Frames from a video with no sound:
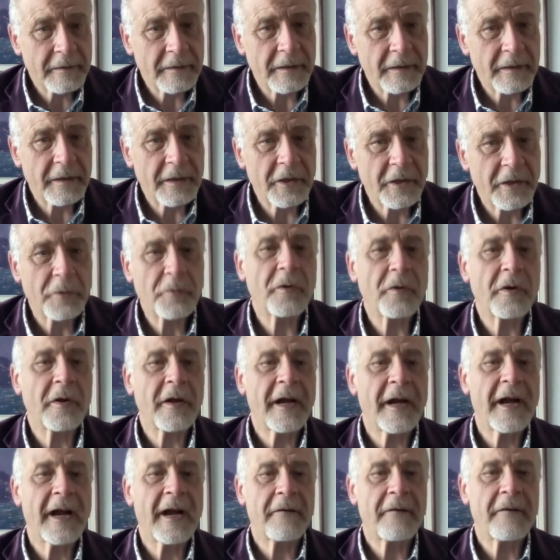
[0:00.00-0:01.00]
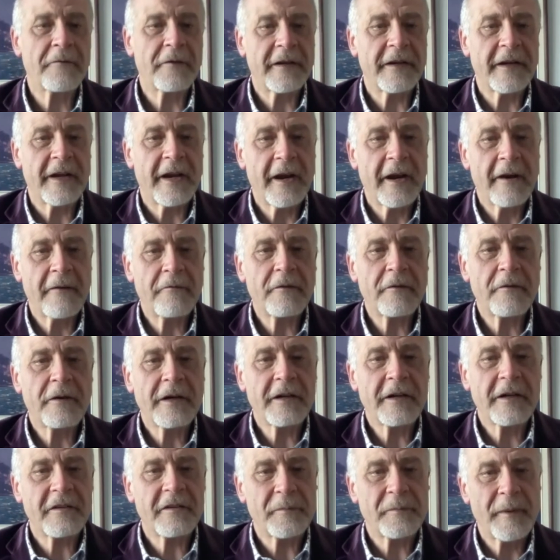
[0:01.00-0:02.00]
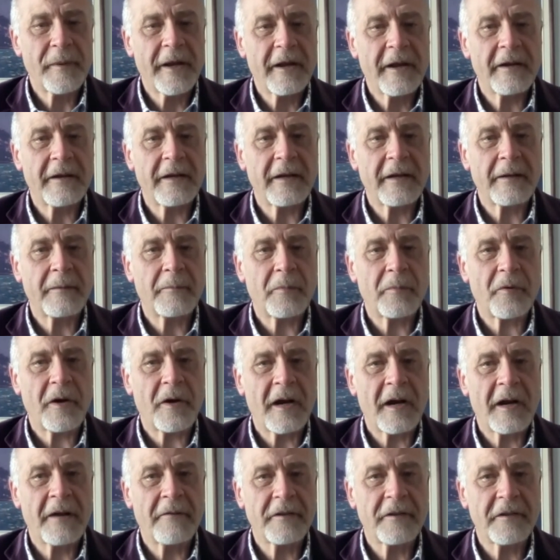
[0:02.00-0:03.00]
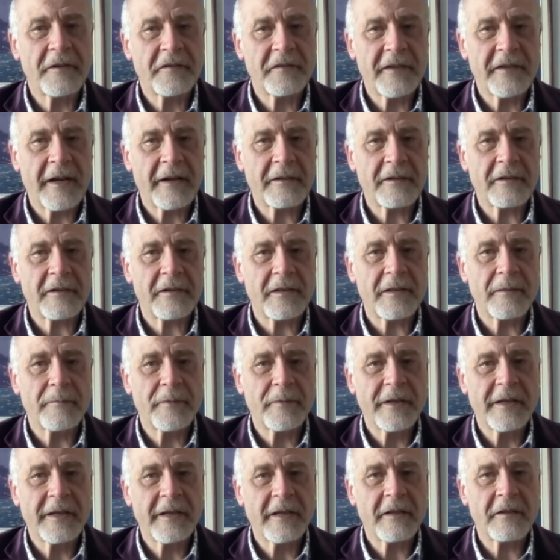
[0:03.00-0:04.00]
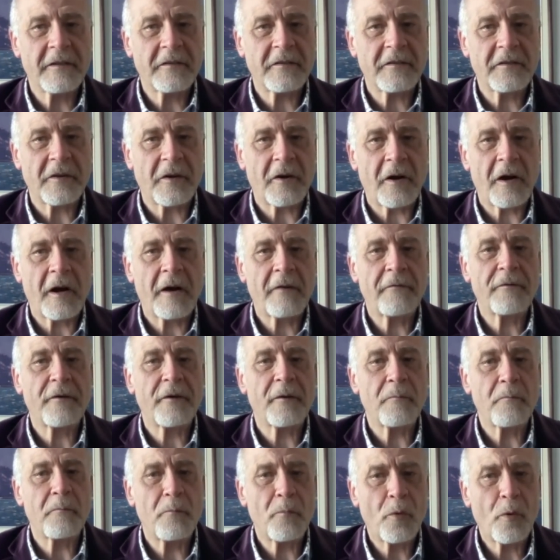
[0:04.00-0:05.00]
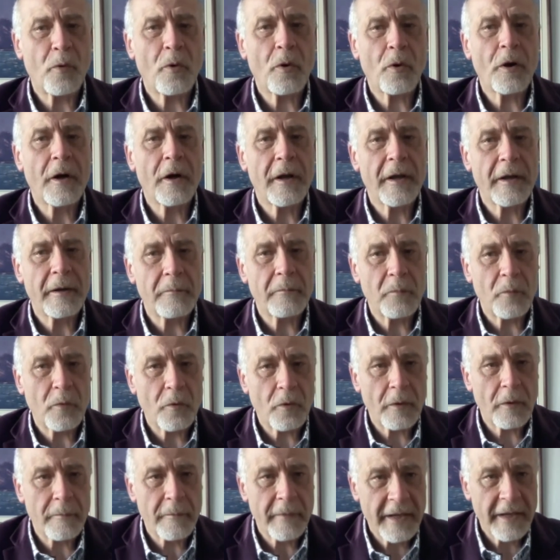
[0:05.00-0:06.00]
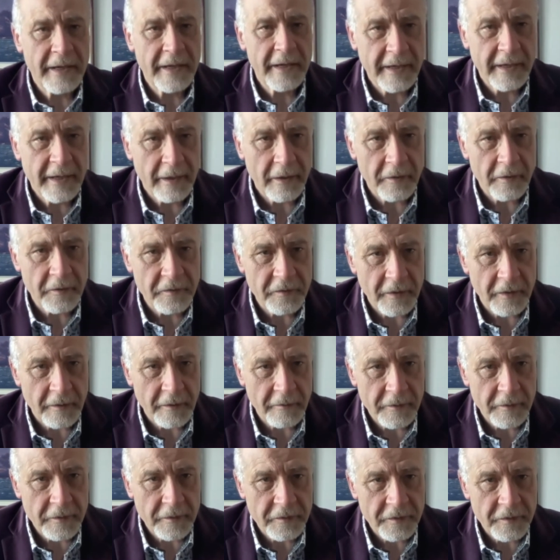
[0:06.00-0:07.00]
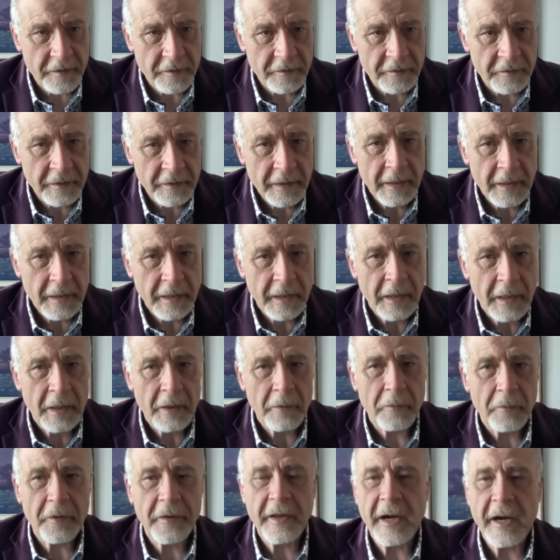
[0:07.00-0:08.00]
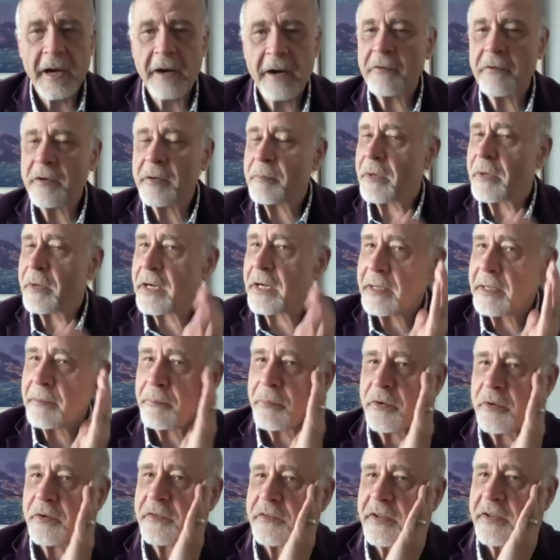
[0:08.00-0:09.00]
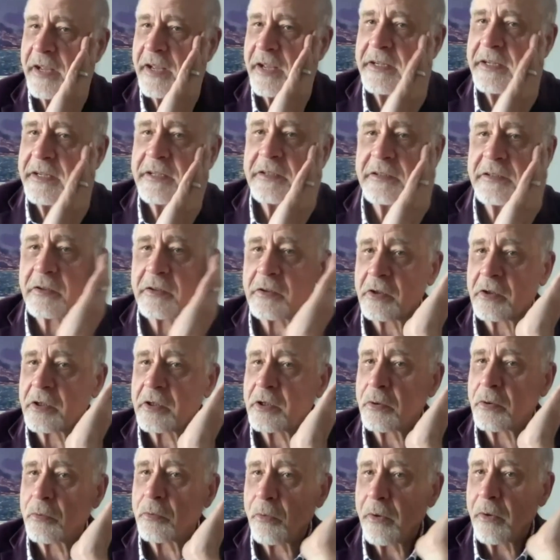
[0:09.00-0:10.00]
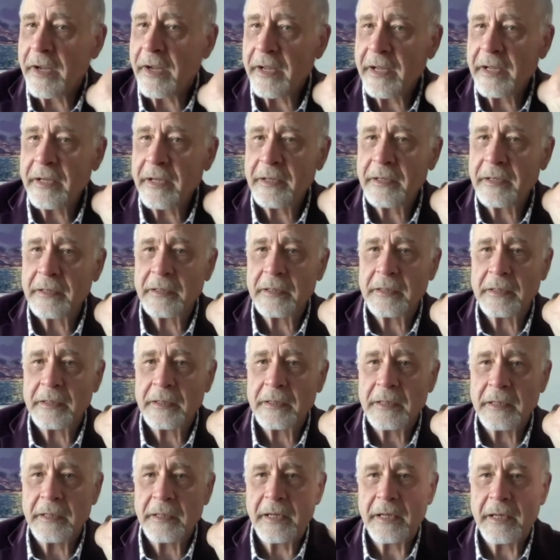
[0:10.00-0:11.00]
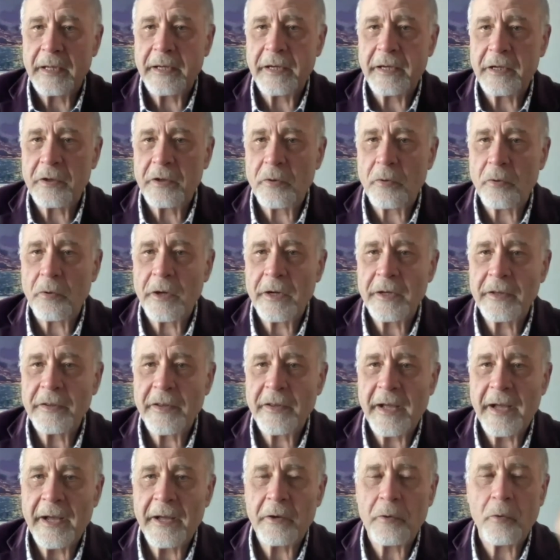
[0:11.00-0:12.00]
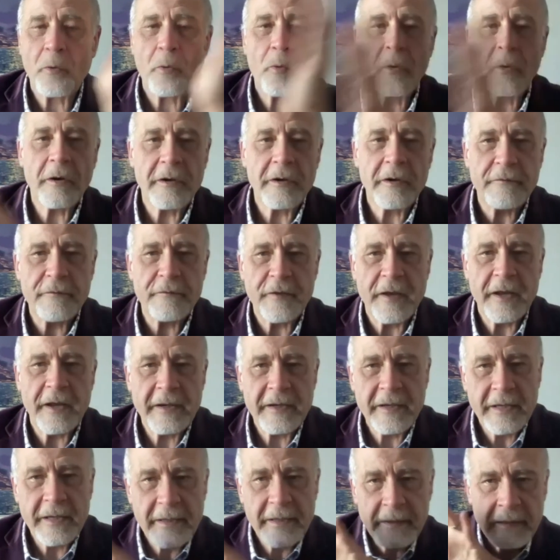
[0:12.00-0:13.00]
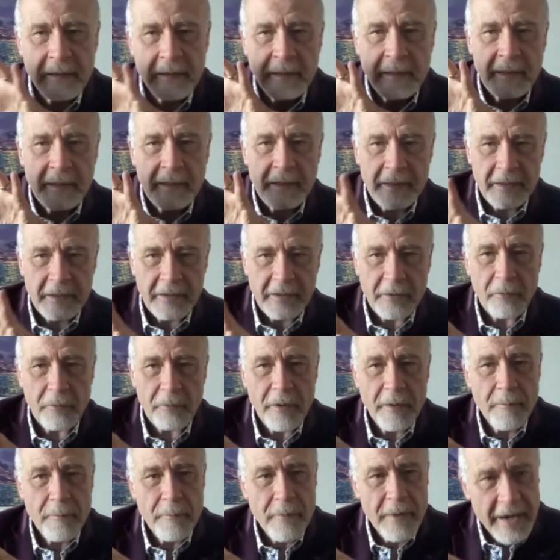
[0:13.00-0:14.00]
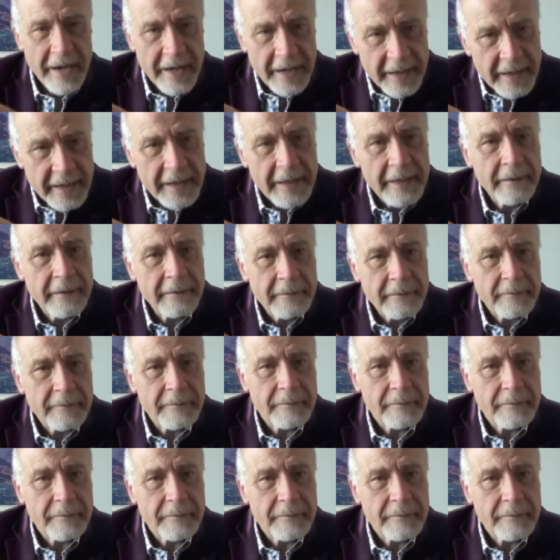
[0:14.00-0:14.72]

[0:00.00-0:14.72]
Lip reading: you will have an ever expanding private sector that begins to offer more and more Medicare services, with everybody pretending to look away and ignoring that, or defending the remaining